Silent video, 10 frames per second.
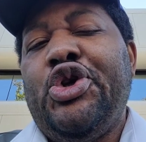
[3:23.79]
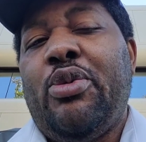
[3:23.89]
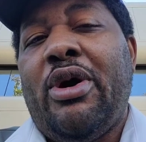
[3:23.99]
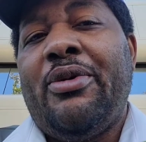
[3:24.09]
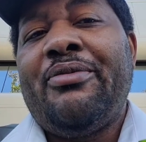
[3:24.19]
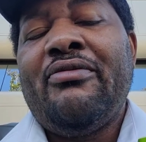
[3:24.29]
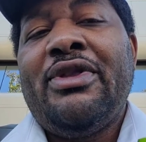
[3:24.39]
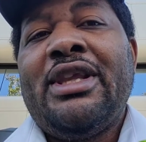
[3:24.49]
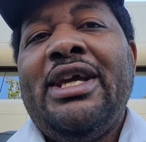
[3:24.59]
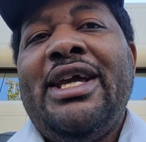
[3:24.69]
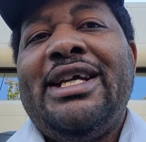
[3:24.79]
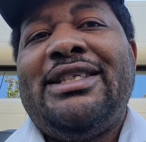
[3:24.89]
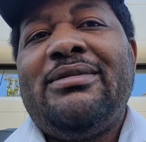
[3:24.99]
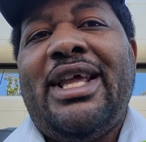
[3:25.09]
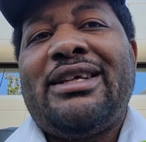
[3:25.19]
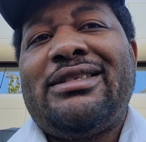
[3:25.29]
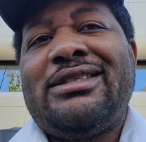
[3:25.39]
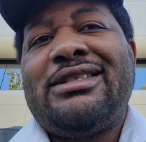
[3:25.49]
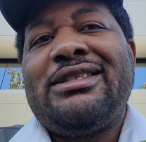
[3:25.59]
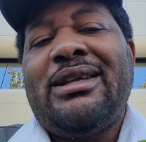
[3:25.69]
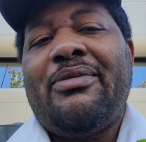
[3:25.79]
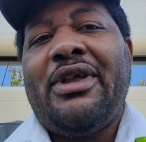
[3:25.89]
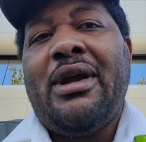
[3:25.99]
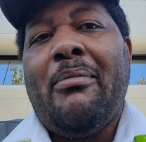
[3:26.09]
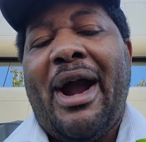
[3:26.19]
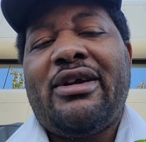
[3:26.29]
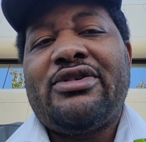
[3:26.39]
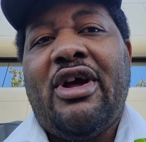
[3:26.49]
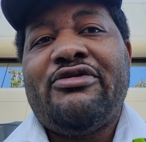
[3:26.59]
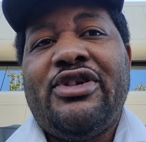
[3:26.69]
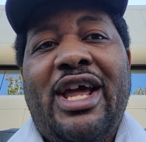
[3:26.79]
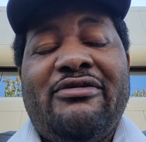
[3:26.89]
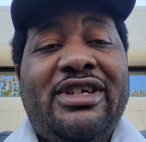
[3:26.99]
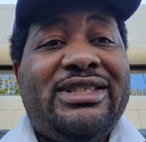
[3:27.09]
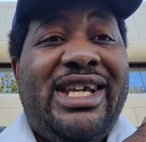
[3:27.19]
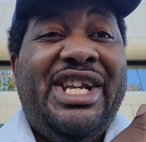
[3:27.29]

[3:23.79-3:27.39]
Duo, it seems like something Microsoft should have just